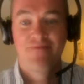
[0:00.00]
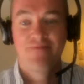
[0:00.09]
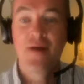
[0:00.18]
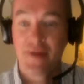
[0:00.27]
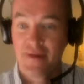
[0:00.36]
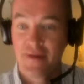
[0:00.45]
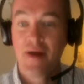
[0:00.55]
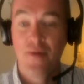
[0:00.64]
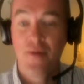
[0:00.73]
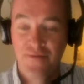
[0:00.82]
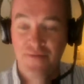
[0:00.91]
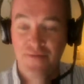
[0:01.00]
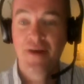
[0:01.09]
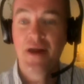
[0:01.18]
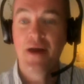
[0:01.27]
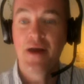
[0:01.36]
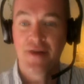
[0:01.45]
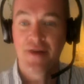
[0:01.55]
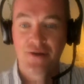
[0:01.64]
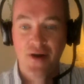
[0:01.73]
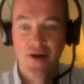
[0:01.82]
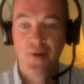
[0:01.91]
it was fun, it was
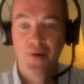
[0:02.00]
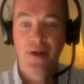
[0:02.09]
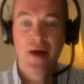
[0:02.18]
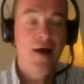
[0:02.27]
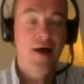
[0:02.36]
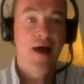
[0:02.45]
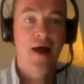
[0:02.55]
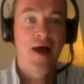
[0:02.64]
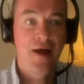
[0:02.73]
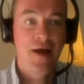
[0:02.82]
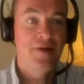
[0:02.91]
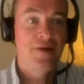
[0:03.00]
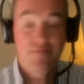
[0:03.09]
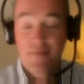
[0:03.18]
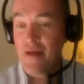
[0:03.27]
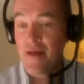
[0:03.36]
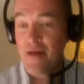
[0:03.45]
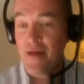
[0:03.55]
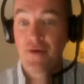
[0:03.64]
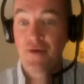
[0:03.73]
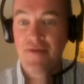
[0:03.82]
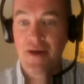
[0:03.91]
enjoyable, and I think a
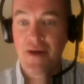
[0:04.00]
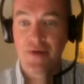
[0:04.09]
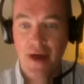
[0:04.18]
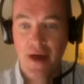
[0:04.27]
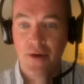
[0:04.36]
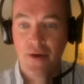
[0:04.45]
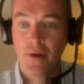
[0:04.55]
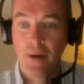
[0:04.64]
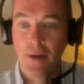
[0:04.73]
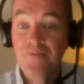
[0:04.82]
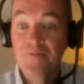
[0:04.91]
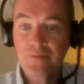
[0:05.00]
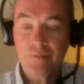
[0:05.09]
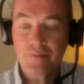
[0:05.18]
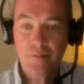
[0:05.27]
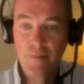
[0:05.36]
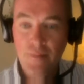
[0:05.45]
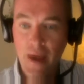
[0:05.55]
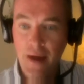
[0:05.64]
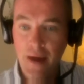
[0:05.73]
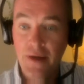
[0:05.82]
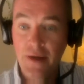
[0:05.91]
good evening was had by all.
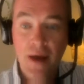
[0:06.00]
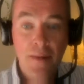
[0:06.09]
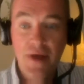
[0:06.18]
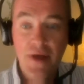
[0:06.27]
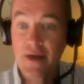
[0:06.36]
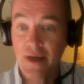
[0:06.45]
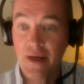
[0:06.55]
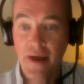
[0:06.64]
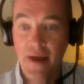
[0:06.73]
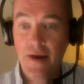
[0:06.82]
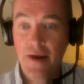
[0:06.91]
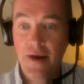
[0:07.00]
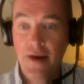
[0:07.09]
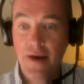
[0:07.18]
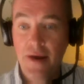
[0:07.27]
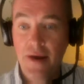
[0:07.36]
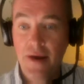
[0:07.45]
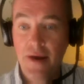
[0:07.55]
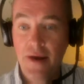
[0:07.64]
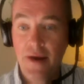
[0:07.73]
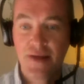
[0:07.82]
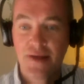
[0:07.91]
And basically, anyone who's got the
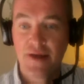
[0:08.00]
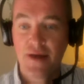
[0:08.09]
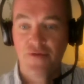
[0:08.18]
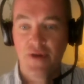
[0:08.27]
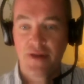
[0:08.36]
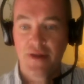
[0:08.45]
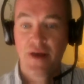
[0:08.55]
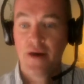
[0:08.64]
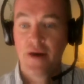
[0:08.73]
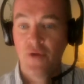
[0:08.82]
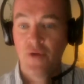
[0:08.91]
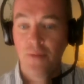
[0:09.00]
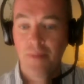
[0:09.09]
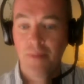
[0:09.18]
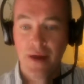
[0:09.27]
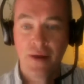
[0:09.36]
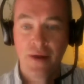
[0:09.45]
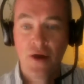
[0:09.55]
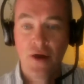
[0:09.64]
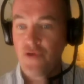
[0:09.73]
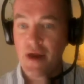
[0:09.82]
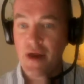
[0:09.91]
slightest interest in role-playing,
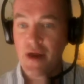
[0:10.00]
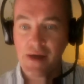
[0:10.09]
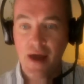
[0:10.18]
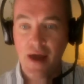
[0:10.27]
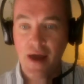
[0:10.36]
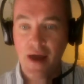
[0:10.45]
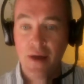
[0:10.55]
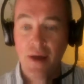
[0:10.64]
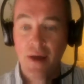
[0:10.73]
trying a game,